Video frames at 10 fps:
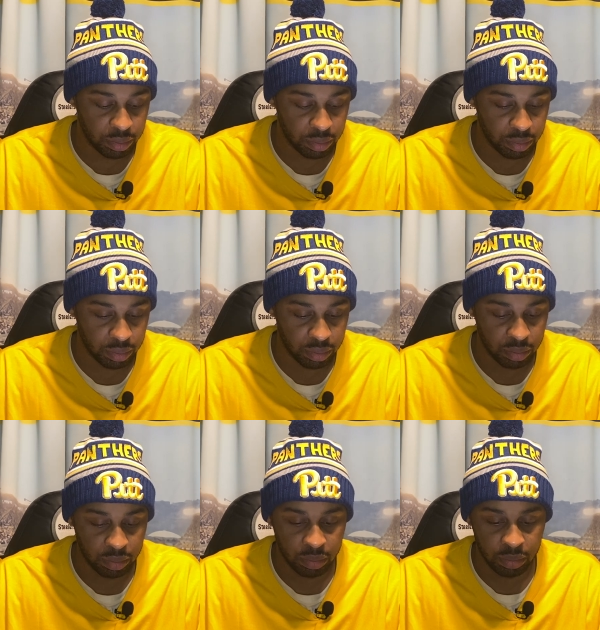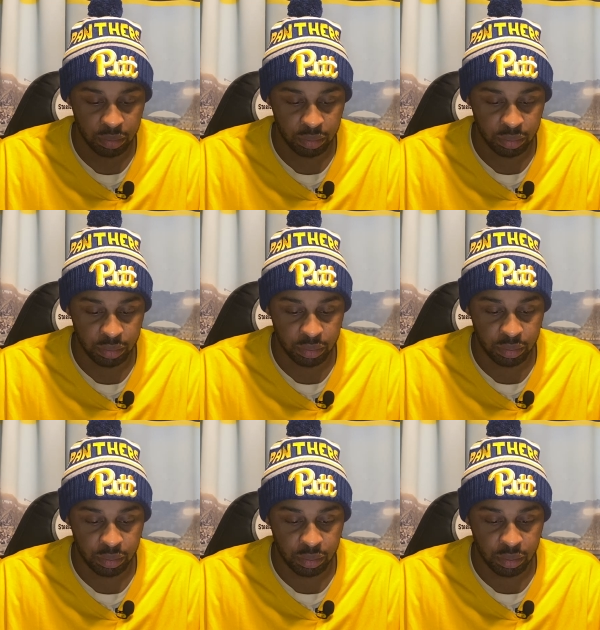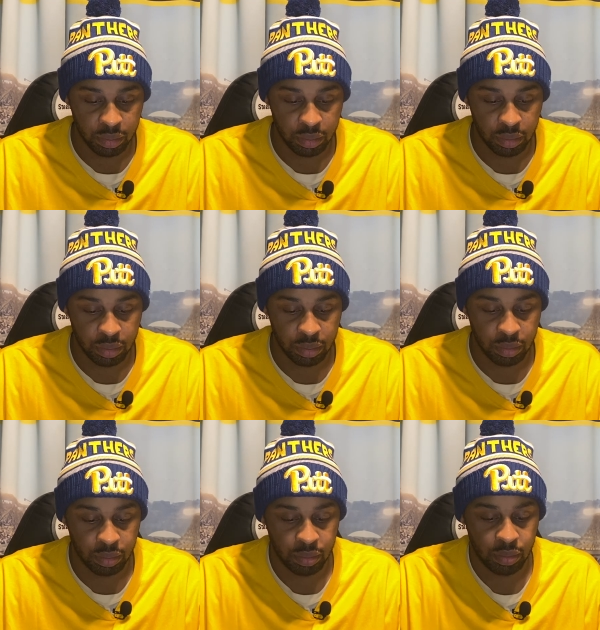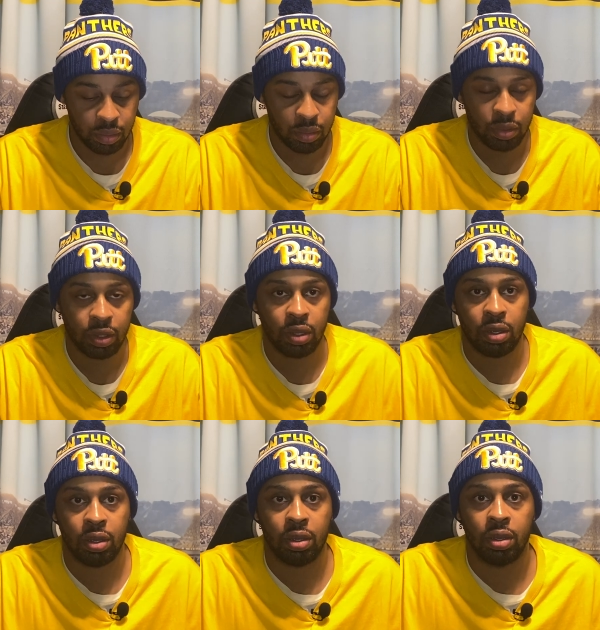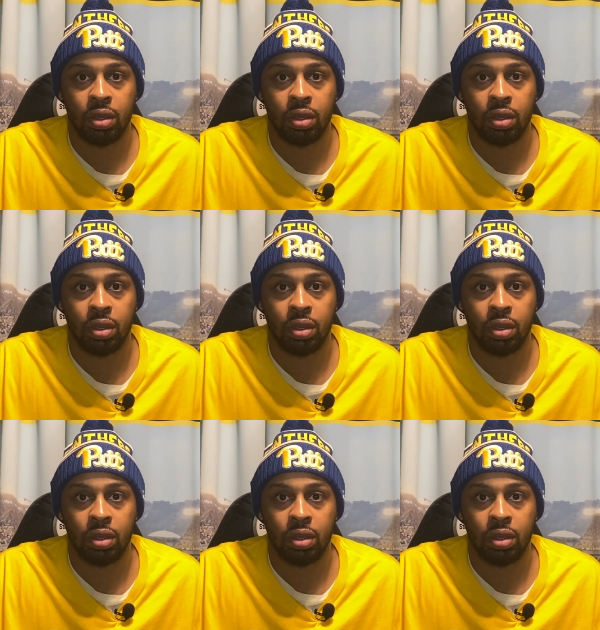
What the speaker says: (no one is talking)